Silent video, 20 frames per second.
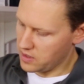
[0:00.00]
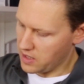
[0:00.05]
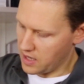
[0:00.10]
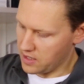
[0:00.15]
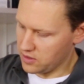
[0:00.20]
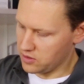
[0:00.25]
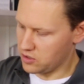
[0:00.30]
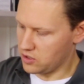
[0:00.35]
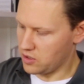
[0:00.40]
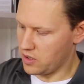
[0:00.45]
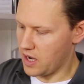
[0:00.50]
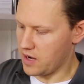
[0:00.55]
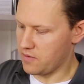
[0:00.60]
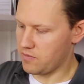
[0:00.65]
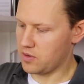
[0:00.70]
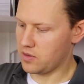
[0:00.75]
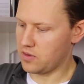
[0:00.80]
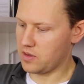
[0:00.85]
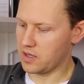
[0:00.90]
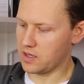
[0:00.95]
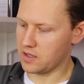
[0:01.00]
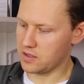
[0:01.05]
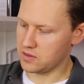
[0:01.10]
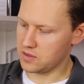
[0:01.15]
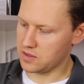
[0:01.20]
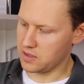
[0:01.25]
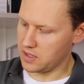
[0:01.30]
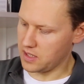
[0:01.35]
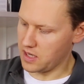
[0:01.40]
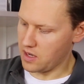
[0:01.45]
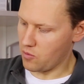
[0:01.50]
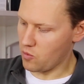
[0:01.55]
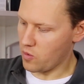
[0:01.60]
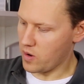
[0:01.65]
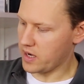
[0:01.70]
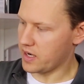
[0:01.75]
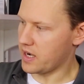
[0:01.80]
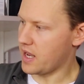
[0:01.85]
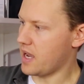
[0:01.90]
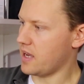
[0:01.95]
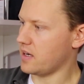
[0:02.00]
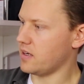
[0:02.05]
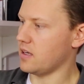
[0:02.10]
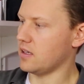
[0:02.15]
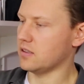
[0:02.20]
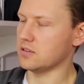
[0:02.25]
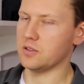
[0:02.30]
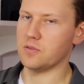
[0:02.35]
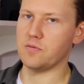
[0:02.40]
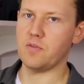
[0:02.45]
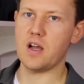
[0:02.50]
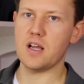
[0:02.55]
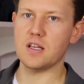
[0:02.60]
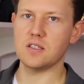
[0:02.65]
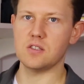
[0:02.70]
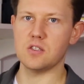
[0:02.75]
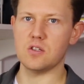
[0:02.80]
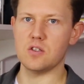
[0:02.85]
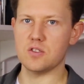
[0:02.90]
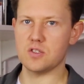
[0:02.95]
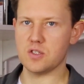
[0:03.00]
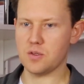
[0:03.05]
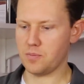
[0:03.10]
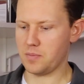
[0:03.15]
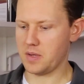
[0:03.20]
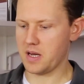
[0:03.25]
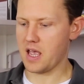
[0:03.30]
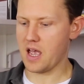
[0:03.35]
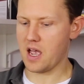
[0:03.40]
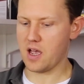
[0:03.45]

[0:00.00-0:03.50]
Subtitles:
and so everything is in that one handheld device and you simply